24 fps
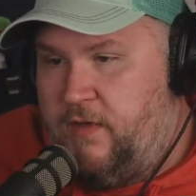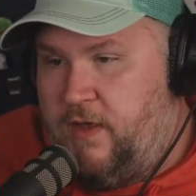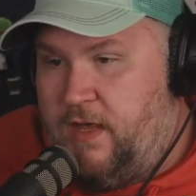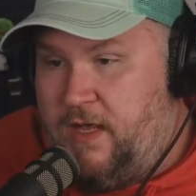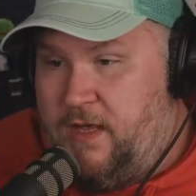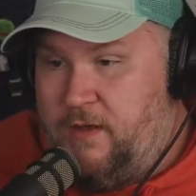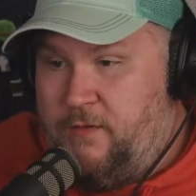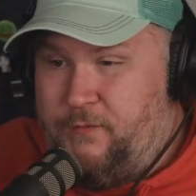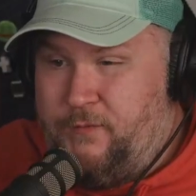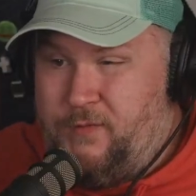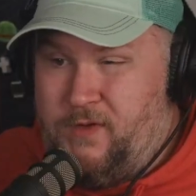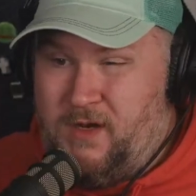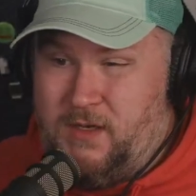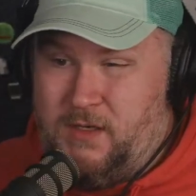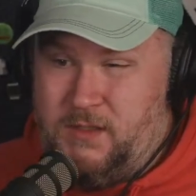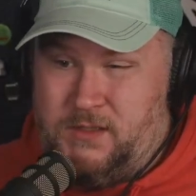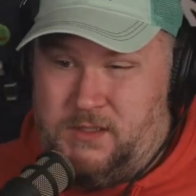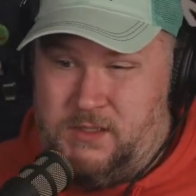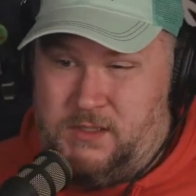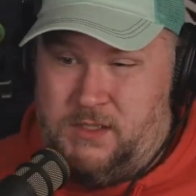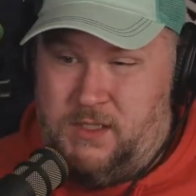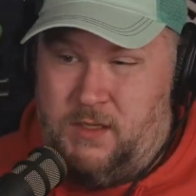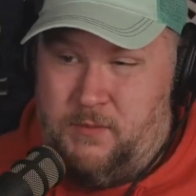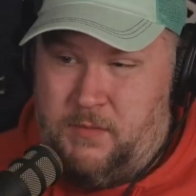if there's
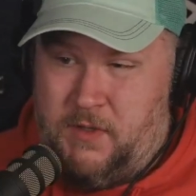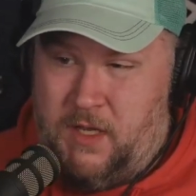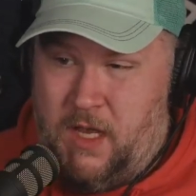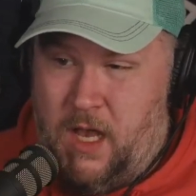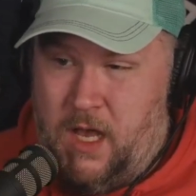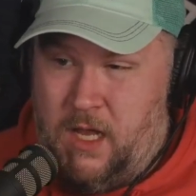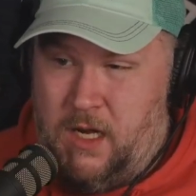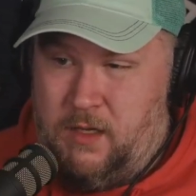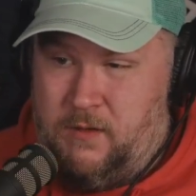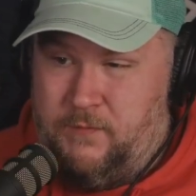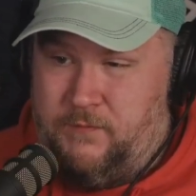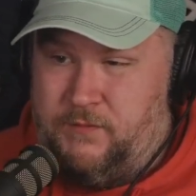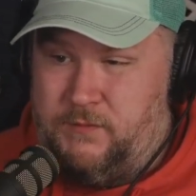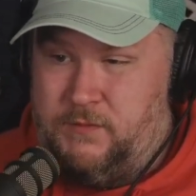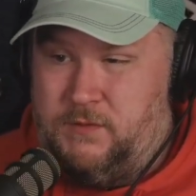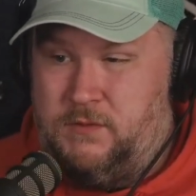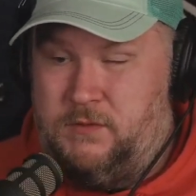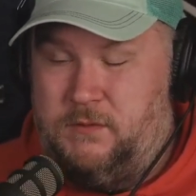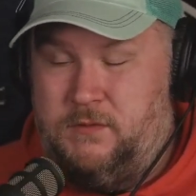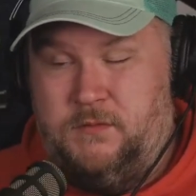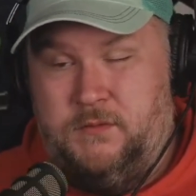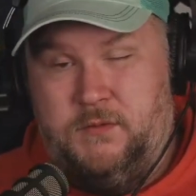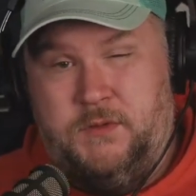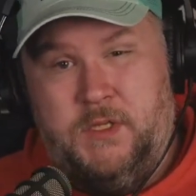some kind of,
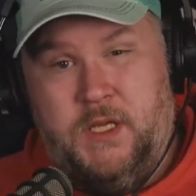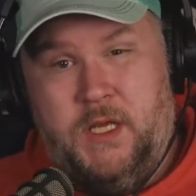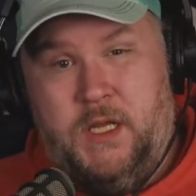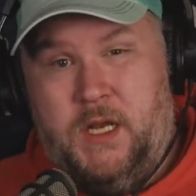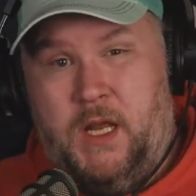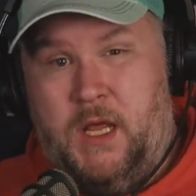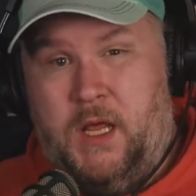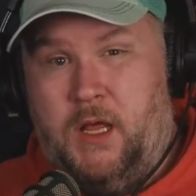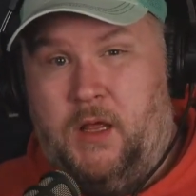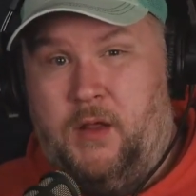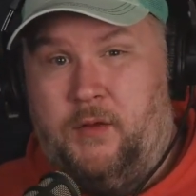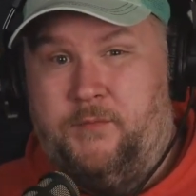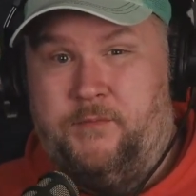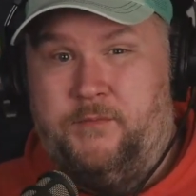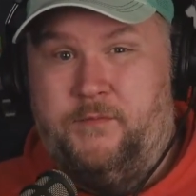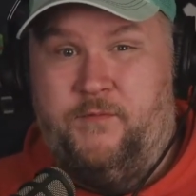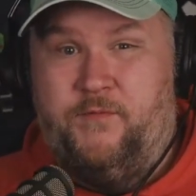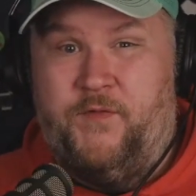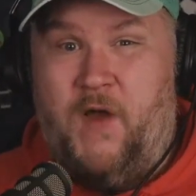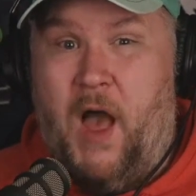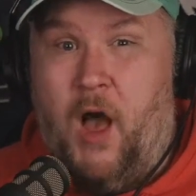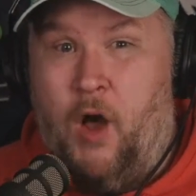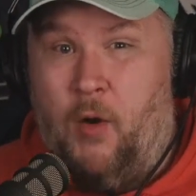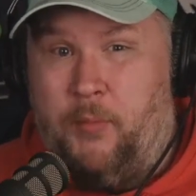you know,
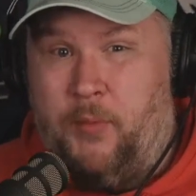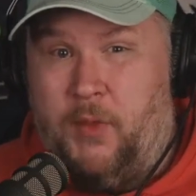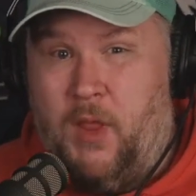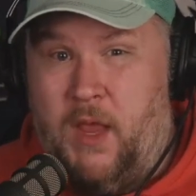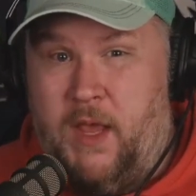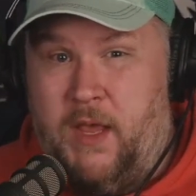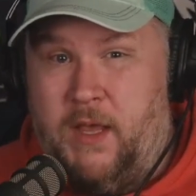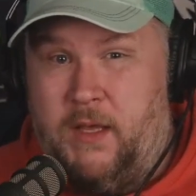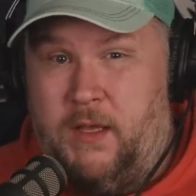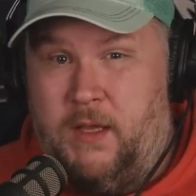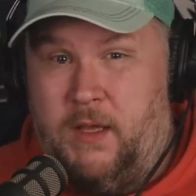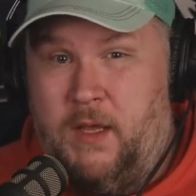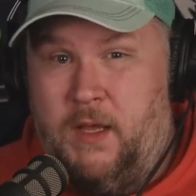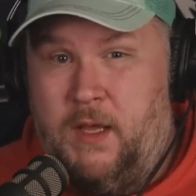foul play.